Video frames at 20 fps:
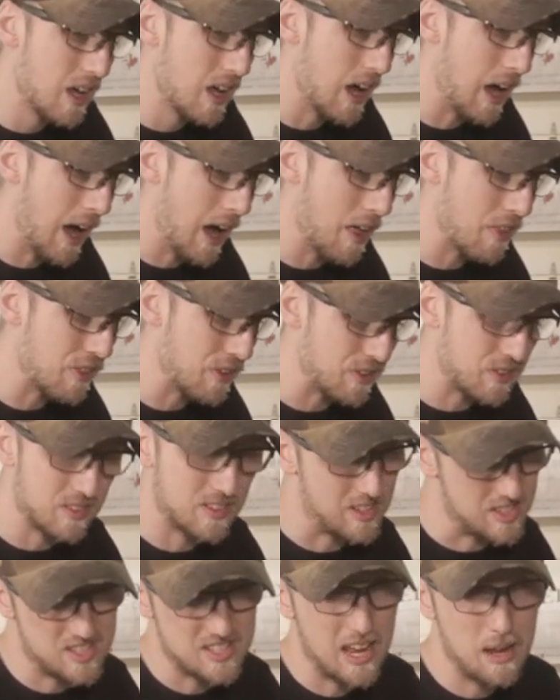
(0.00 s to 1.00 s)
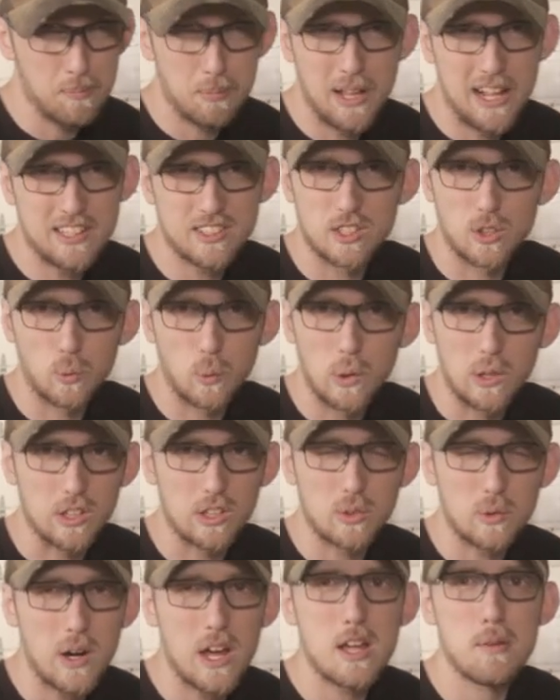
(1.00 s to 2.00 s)
Uh, the sandblaster
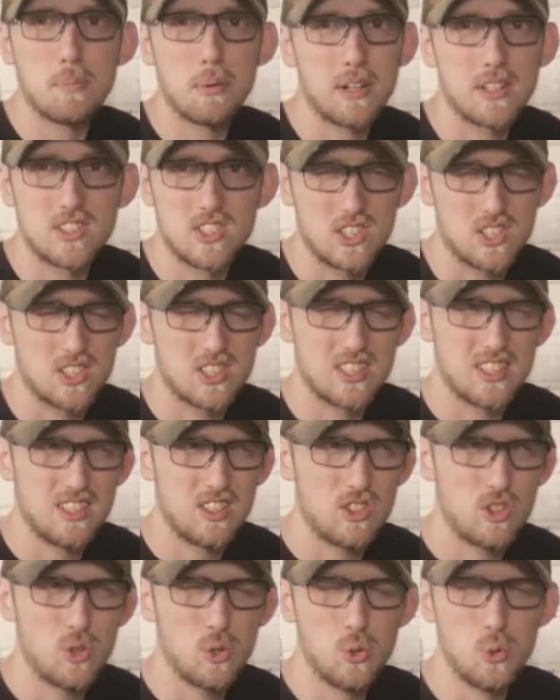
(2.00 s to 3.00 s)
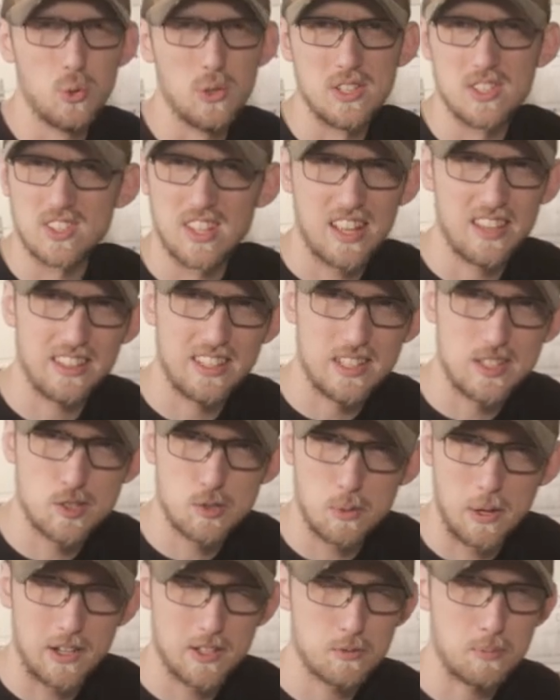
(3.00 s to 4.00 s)
worked great, but it's just too insanely
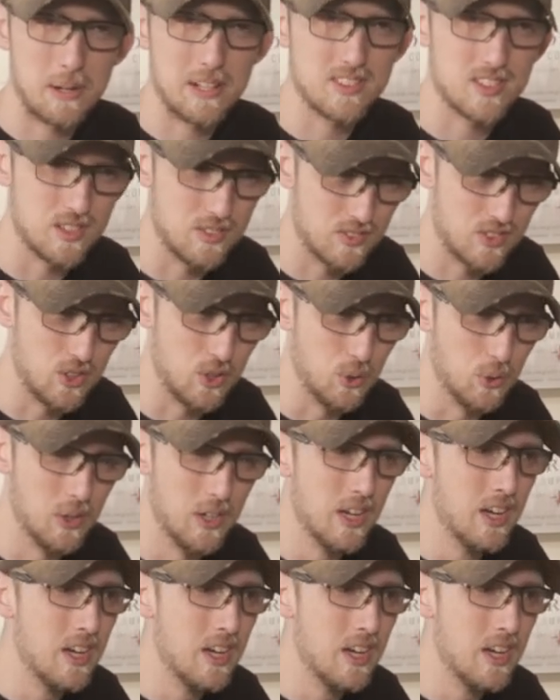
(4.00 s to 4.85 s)
expensive to